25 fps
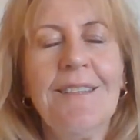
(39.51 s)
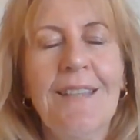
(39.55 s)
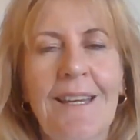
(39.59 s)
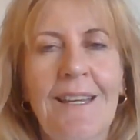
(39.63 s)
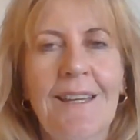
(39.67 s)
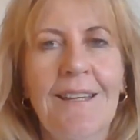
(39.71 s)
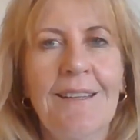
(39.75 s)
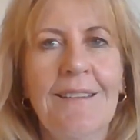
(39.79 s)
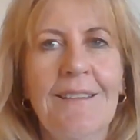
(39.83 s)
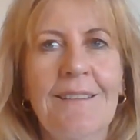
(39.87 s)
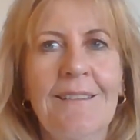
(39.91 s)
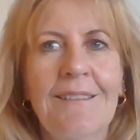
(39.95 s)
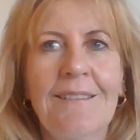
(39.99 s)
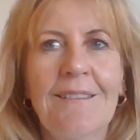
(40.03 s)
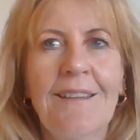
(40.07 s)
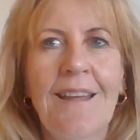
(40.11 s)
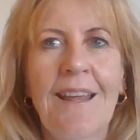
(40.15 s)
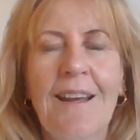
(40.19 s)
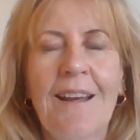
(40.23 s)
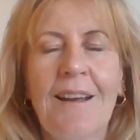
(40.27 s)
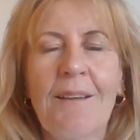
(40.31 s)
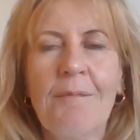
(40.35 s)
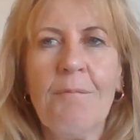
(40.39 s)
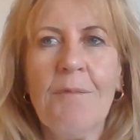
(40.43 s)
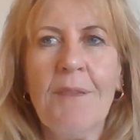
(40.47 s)
And
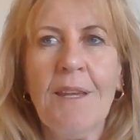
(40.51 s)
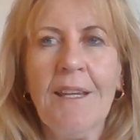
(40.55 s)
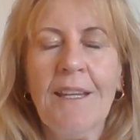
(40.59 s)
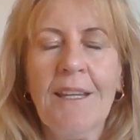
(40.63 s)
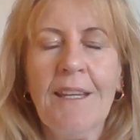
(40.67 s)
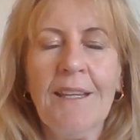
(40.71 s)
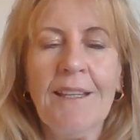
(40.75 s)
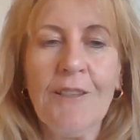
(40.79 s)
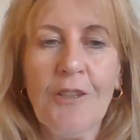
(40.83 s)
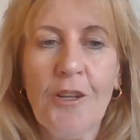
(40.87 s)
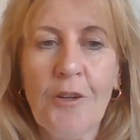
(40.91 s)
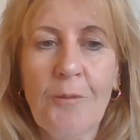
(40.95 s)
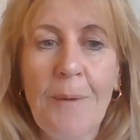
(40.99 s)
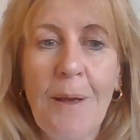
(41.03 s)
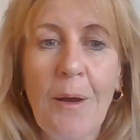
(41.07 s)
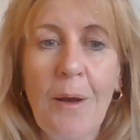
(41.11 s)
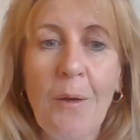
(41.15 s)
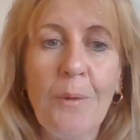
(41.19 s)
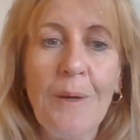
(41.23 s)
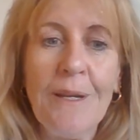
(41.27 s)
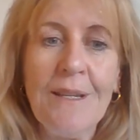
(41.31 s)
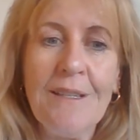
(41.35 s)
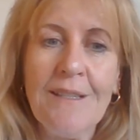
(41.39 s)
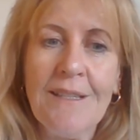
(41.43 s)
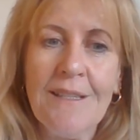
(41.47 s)
I'm thinking a lot about
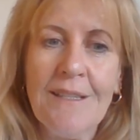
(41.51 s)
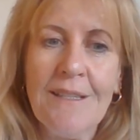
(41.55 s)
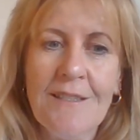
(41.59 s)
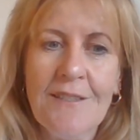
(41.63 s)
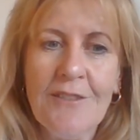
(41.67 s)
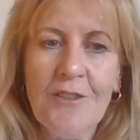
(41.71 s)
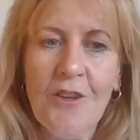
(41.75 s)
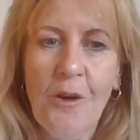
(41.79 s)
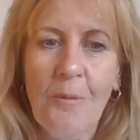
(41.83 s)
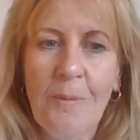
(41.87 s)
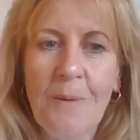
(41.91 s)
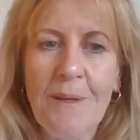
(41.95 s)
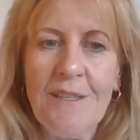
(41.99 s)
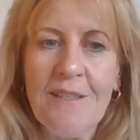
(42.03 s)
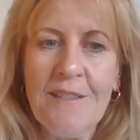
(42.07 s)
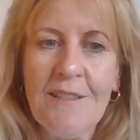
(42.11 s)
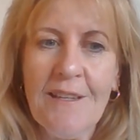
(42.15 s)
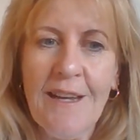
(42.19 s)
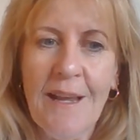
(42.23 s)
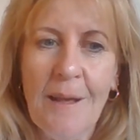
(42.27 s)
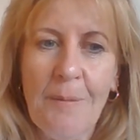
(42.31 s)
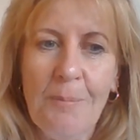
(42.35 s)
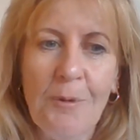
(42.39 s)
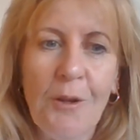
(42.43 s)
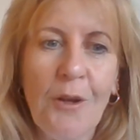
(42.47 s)
Wendy's comments
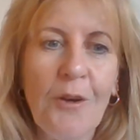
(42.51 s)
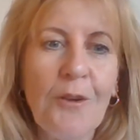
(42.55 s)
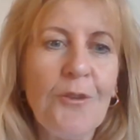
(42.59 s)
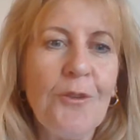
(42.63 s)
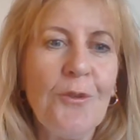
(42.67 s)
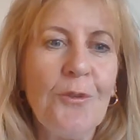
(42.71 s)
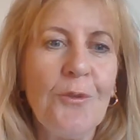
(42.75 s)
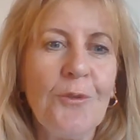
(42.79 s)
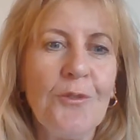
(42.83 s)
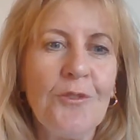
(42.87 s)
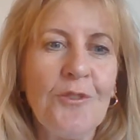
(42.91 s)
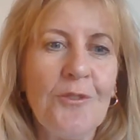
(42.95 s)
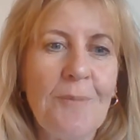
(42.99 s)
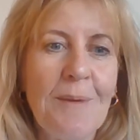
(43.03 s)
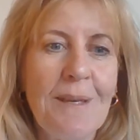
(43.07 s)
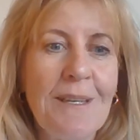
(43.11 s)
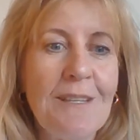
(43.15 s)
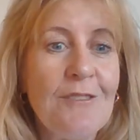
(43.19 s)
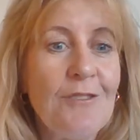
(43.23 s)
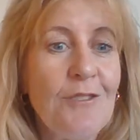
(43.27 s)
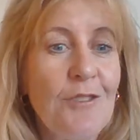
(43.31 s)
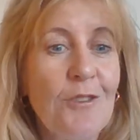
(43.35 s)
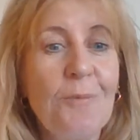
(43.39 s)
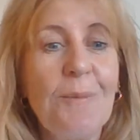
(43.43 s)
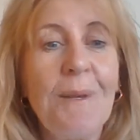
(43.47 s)
at our block course about
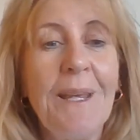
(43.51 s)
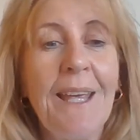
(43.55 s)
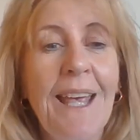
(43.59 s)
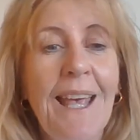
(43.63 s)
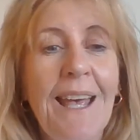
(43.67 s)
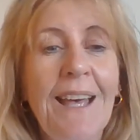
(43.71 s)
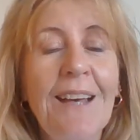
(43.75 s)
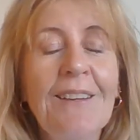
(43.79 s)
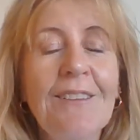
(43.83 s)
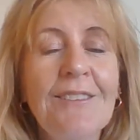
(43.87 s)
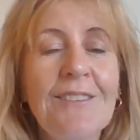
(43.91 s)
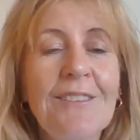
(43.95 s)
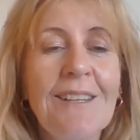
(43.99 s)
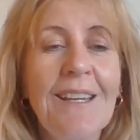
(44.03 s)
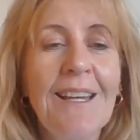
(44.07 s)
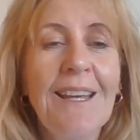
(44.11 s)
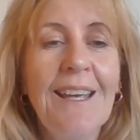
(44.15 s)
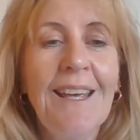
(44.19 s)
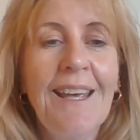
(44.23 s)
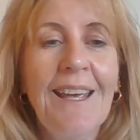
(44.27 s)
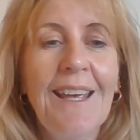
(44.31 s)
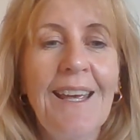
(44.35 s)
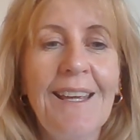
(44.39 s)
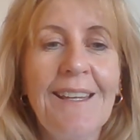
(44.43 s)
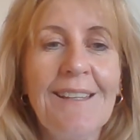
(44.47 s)
zooming out
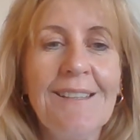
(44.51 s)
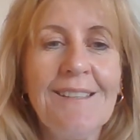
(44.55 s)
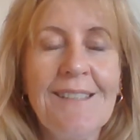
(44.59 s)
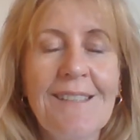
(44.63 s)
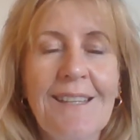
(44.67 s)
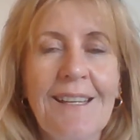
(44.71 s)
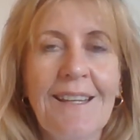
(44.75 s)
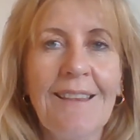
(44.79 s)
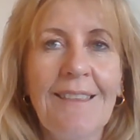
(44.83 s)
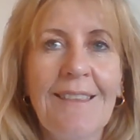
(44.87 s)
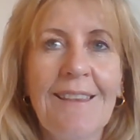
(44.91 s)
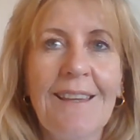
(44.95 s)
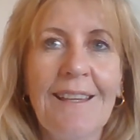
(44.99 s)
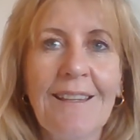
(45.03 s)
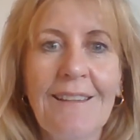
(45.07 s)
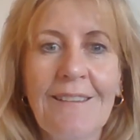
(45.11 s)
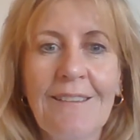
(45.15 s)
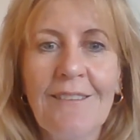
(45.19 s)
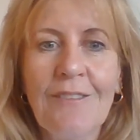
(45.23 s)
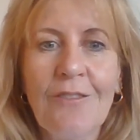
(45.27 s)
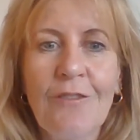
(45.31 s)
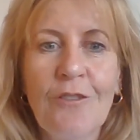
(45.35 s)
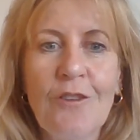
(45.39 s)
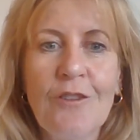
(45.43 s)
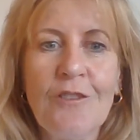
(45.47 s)
and seeing
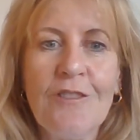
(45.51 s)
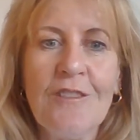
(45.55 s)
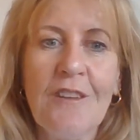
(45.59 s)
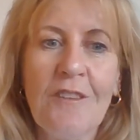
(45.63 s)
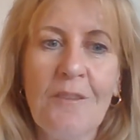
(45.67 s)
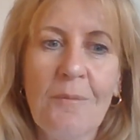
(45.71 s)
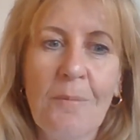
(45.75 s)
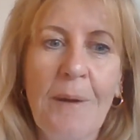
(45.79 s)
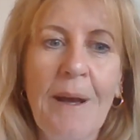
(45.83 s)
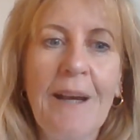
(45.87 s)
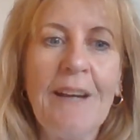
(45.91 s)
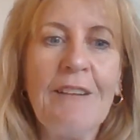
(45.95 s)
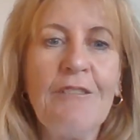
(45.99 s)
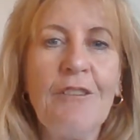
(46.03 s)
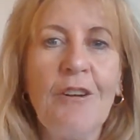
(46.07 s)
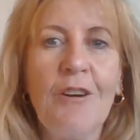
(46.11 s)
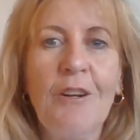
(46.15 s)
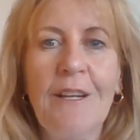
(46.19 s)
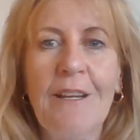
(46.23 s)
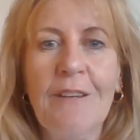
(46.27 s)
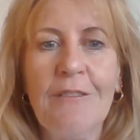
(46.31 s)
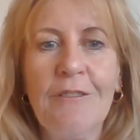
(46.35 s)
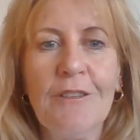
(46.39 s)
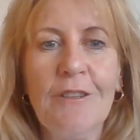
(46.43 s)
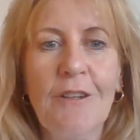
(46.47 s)
things first at the micro
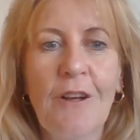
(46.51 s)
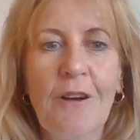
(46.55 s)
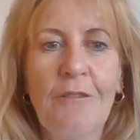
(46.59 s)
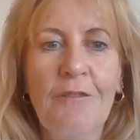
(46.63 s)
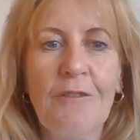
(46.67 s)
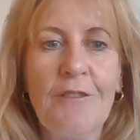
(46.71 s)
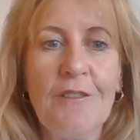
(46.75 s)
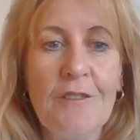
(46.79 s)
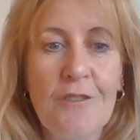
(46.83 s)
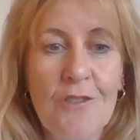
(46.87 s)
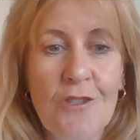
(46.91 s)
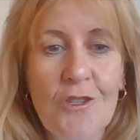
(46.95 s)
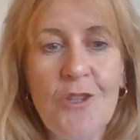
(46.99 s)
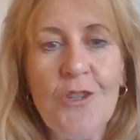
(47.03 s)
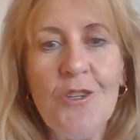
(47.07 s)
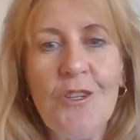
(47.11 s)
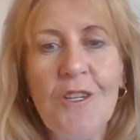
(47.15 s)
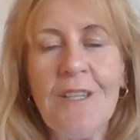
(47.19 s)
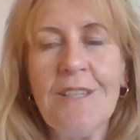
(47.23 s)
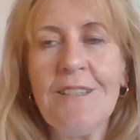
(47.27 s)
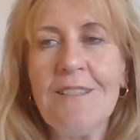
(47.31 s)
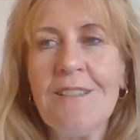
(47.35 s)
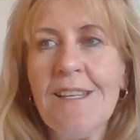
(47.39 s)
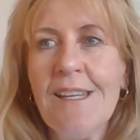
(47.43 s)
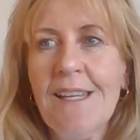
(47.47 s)
level of the
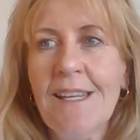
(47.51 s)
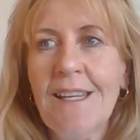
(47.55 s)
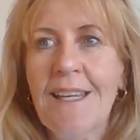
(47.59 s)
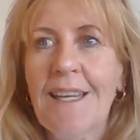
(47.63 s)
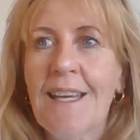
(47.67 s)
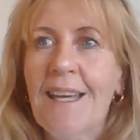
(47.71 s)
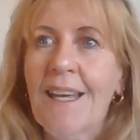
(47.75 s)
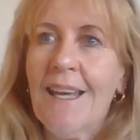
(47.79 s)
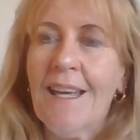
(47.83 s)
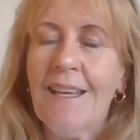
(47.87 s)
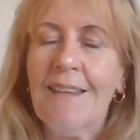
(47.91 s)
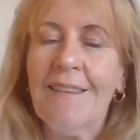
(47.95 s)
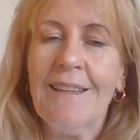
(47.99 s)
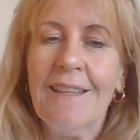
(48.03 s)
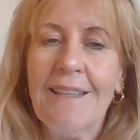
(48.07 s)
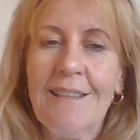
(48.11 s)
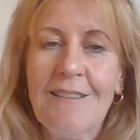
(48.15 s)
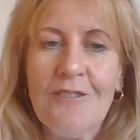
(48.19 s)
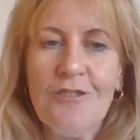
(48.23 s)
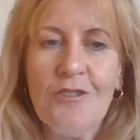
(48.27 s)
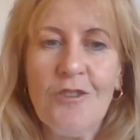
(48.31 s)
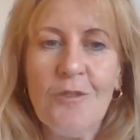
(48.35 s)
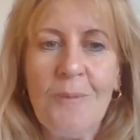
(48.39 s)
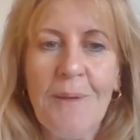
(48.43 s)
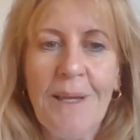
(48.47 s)
student and then
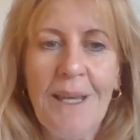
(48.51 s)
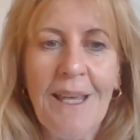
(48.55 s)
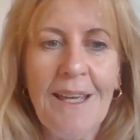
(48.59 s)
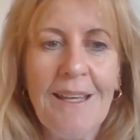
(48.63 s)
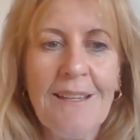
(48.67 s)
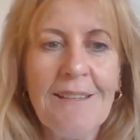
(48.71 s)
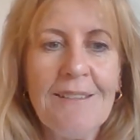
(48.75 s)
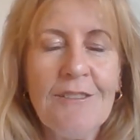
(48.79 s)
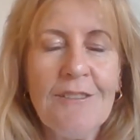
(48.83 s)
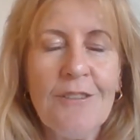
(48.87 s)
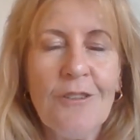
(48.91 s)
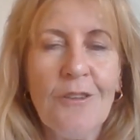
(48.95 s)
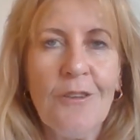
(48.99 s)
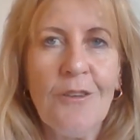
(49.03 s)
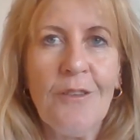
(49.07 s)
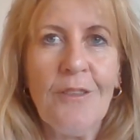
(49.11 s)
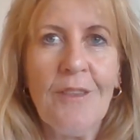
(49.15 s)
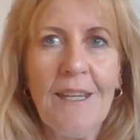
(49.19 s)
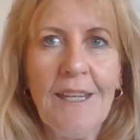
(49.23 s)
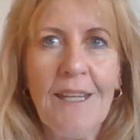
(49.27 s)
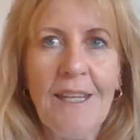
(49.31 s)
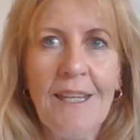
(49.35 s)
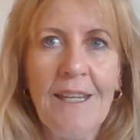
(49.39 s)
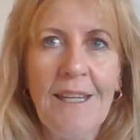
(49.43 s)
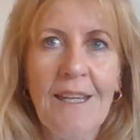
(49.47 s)
zooming out to
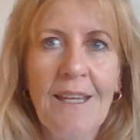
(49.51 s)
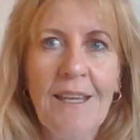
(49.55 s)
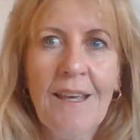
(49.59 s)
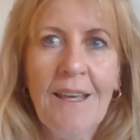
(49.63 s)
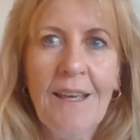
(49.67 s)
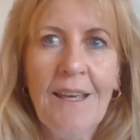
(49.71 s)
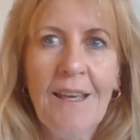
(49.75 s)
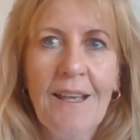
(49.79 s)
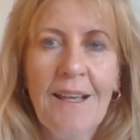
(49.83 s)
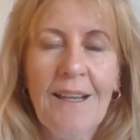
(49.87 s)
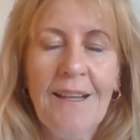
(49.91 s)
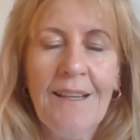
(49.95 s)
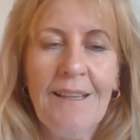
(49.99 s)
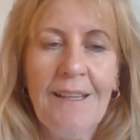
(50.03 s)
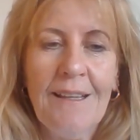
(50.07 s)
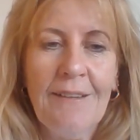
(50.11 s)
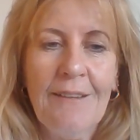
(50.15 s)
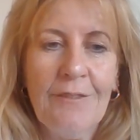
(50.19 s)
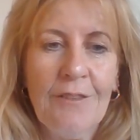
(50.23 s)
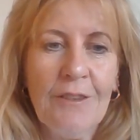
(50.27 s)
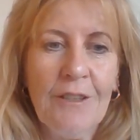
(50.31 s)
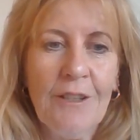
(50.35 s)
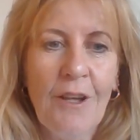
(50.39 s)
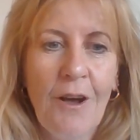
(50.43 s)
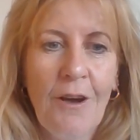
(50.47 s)
the
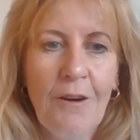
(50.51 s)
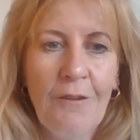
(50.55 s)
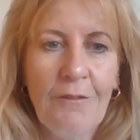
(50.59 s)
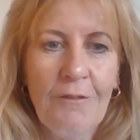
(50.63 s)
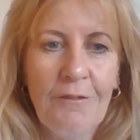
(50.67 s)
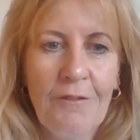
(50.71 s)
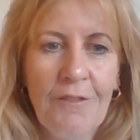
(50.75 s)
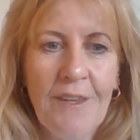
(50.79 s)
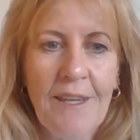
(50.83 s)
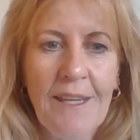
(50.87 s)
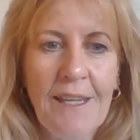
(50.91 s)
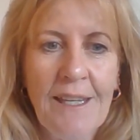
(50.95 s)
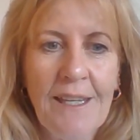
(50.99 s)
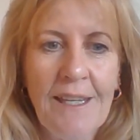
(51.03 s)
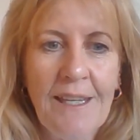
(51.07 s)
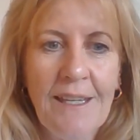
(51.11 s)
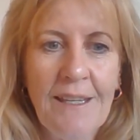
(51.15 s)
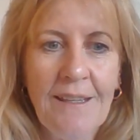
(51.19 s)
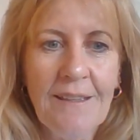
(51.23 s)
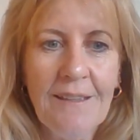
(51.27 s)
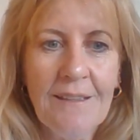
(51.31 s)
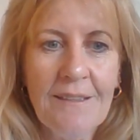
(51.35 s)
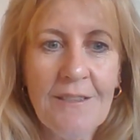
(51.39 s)
level of the